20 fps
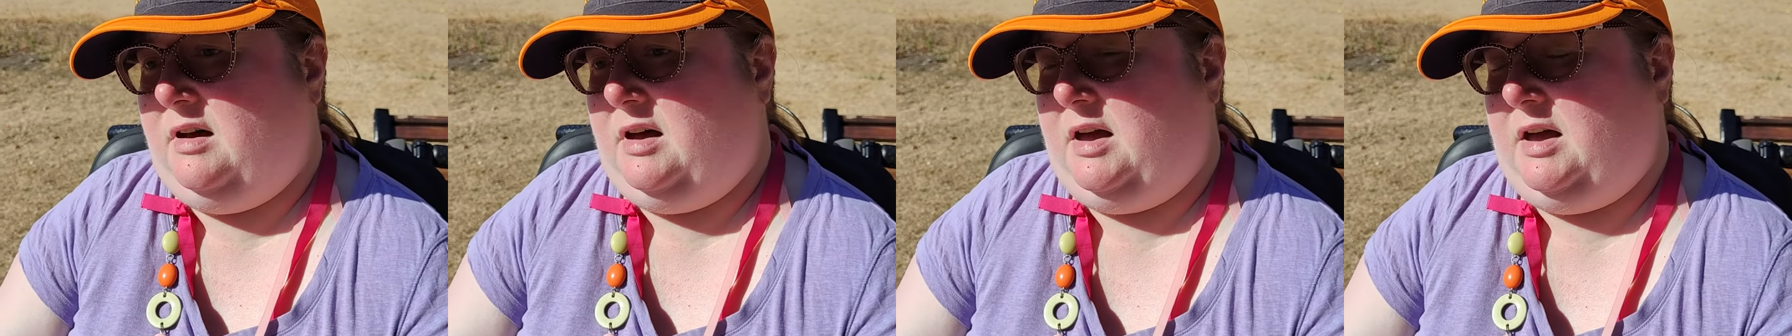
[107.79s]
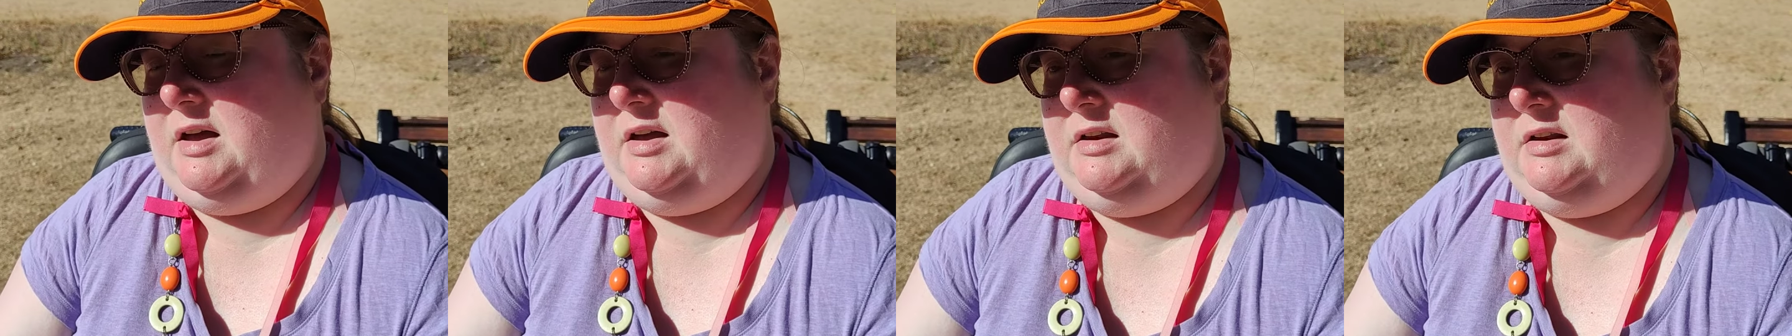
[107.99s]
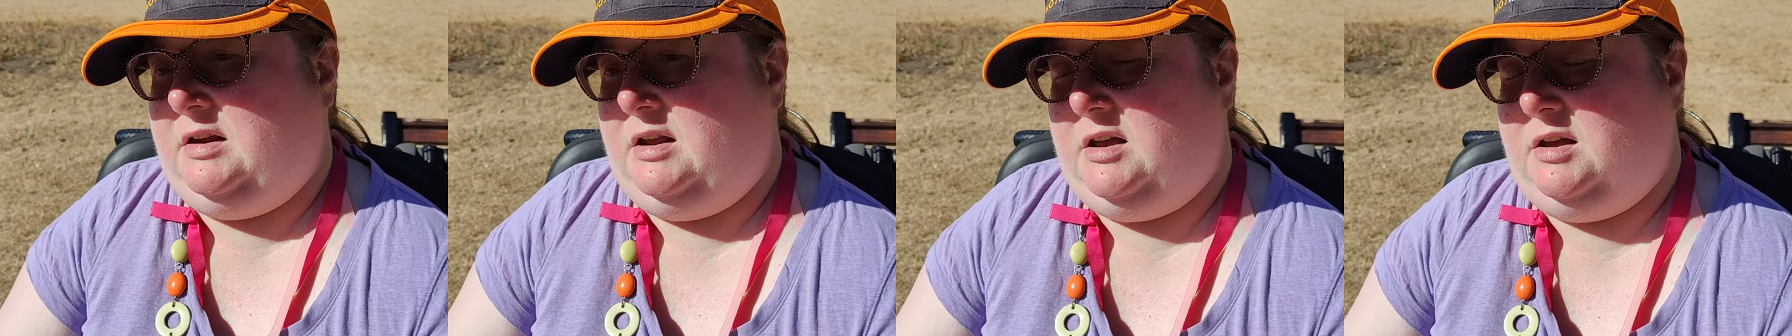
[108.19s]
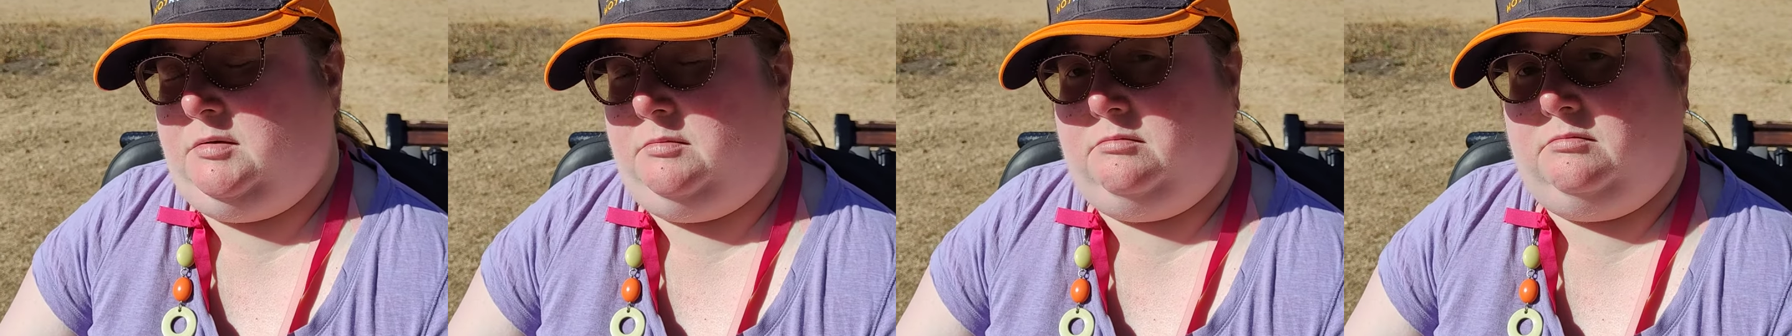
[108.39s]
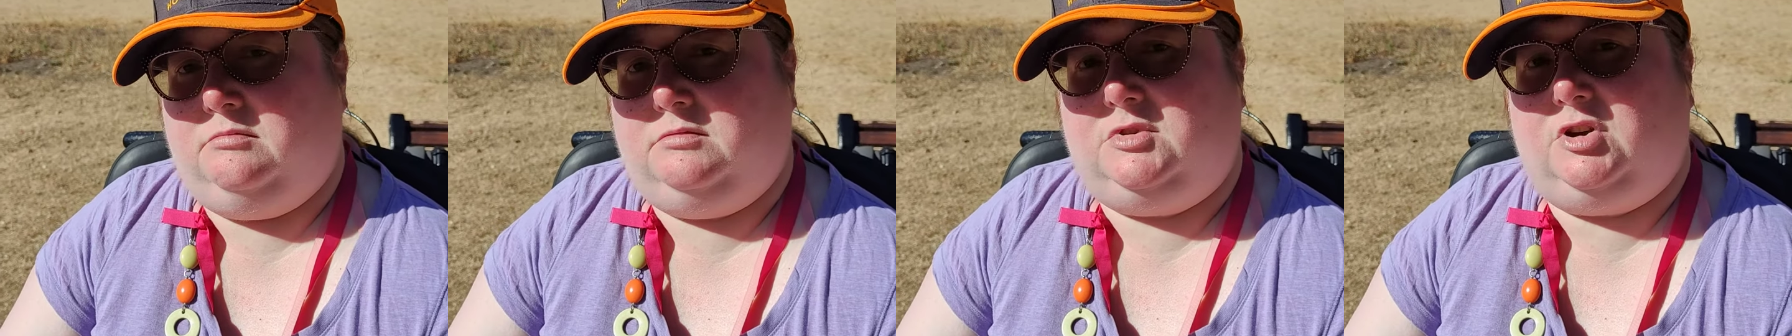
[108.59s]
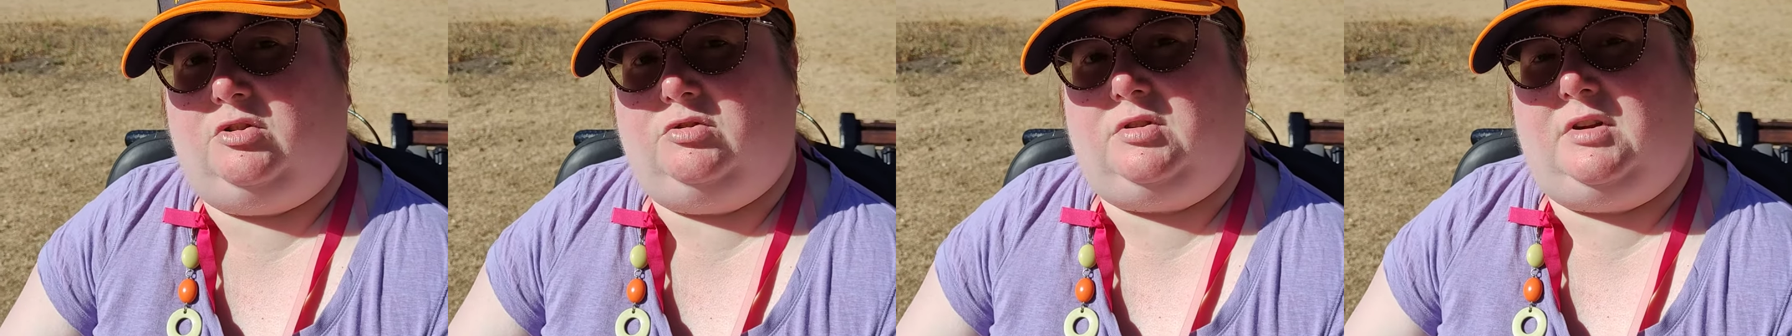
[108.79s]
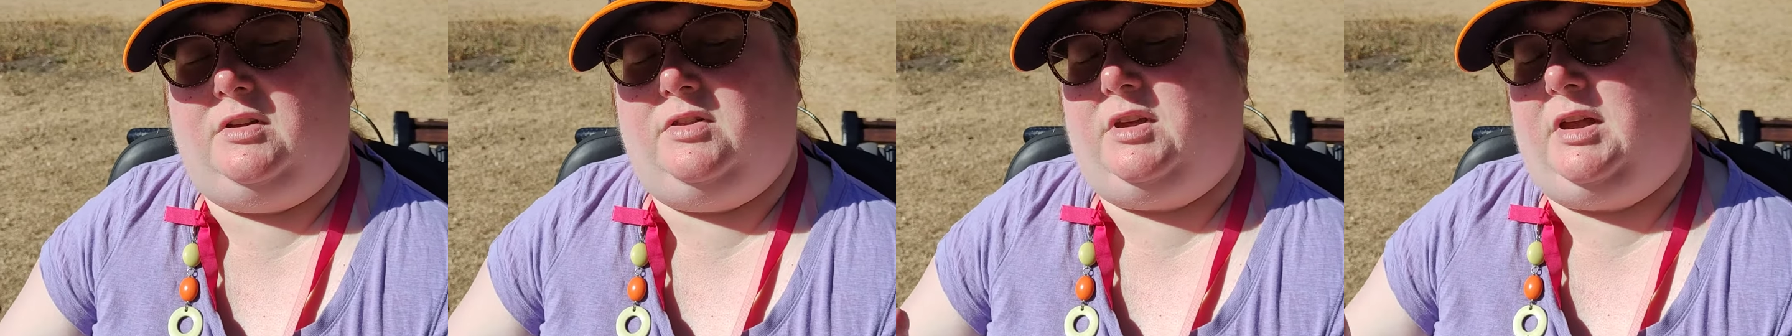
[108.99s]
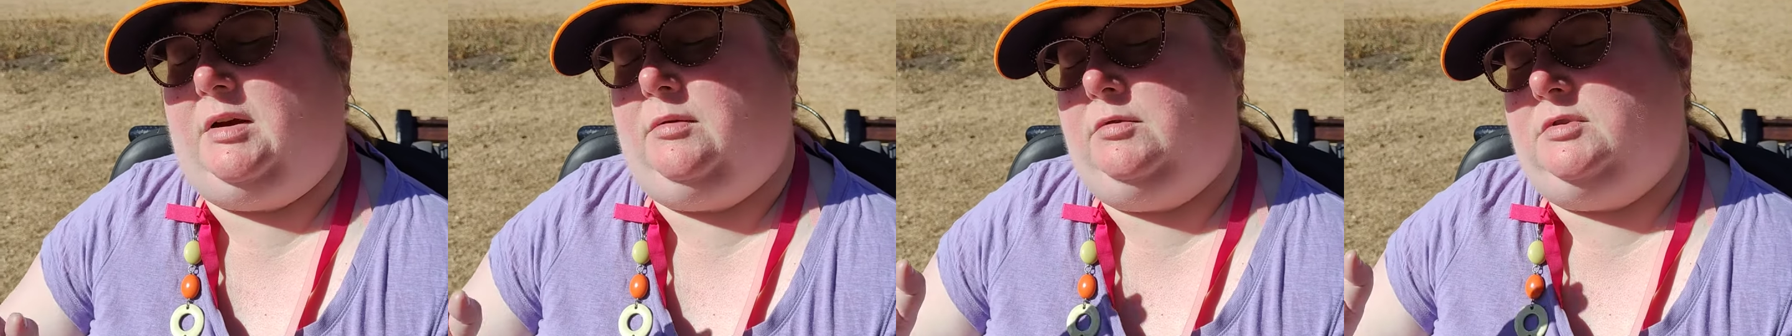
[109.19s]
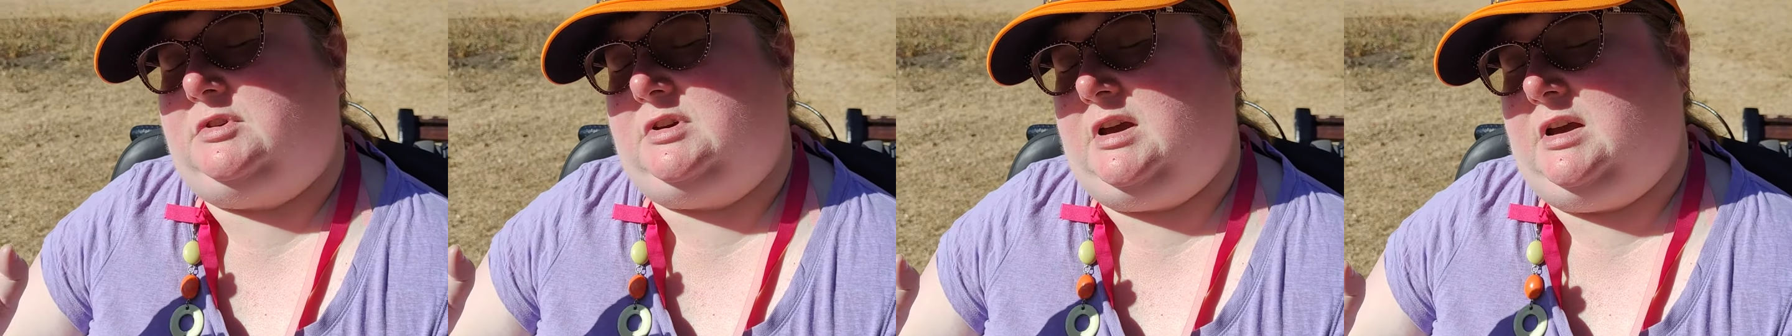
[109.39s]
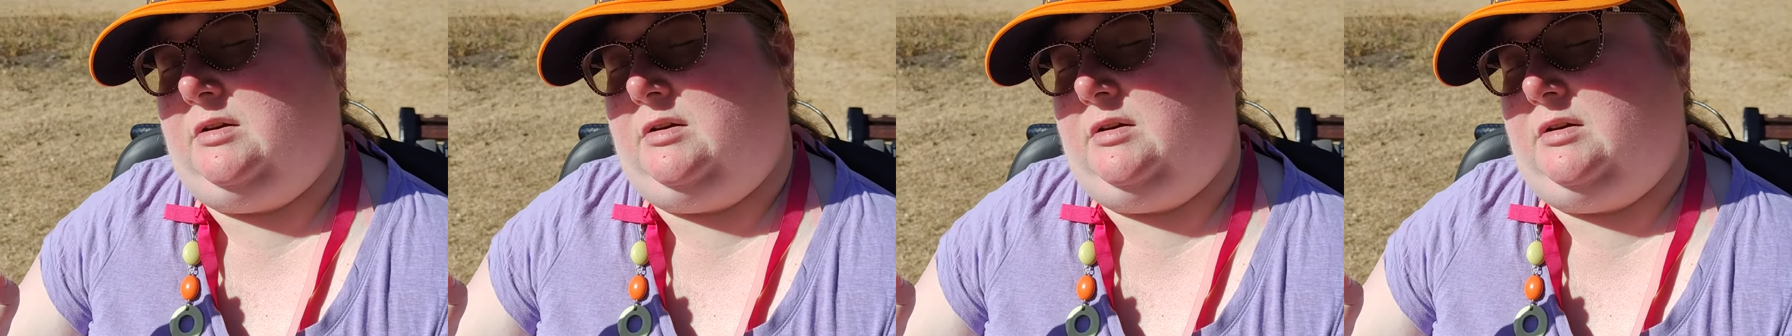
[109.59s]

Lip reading: And don't do anything I won't do,